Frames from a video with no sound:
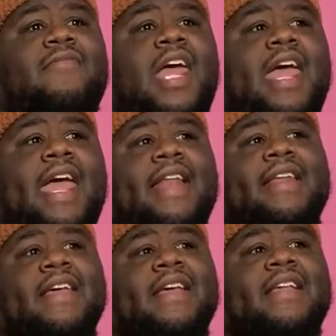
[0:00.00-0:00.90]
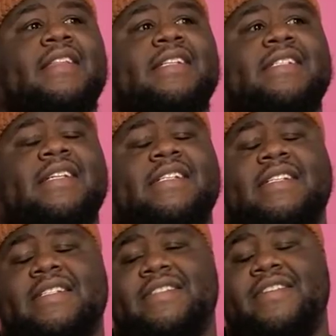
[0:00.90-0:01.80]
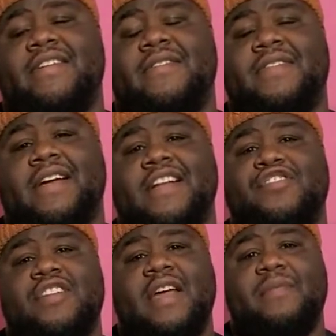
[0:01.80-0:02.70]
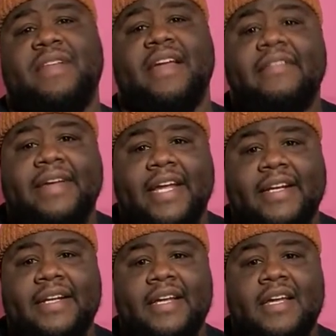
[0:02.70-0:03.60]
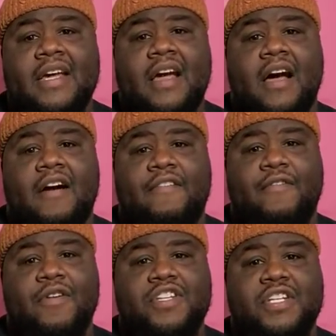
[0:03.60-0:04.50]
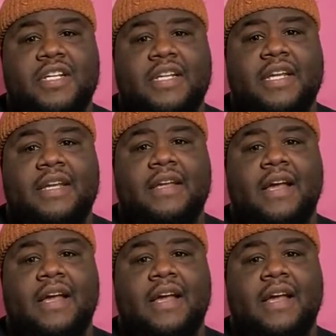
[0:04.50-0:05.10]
And this is, the country that we live in, unfortunately.